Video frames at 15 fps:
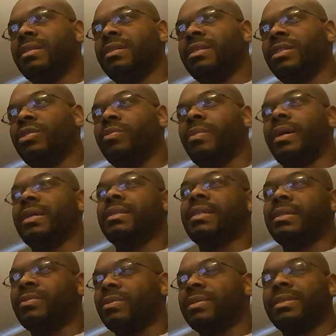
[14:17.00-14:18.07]
you might.
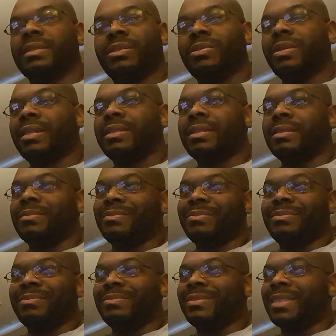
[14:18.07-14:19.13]
That's what I said, you
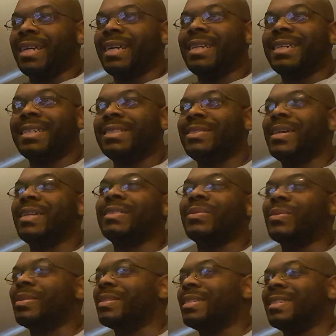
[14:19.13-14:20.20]
have
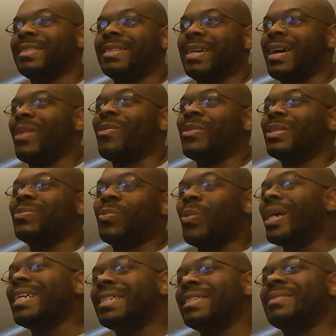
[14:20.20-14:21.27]
to. I always
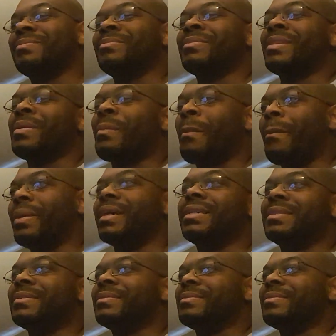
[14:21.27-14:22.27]
wait, but